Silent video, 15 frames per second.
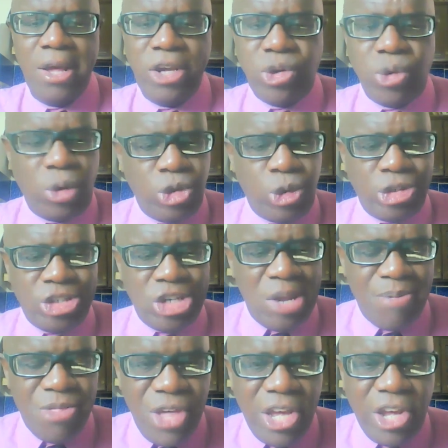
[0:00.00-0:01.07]
a
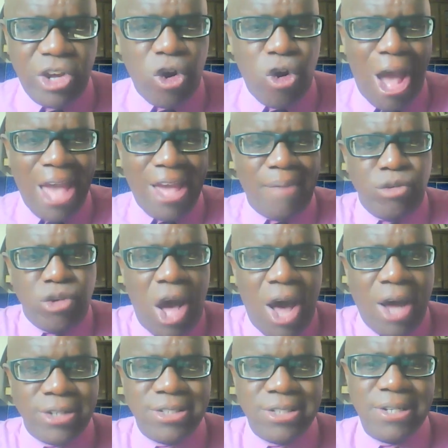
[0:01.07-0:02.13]
deep thinker. I am
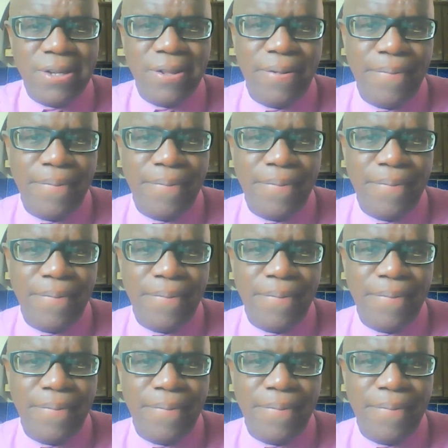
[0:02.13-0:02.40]
not.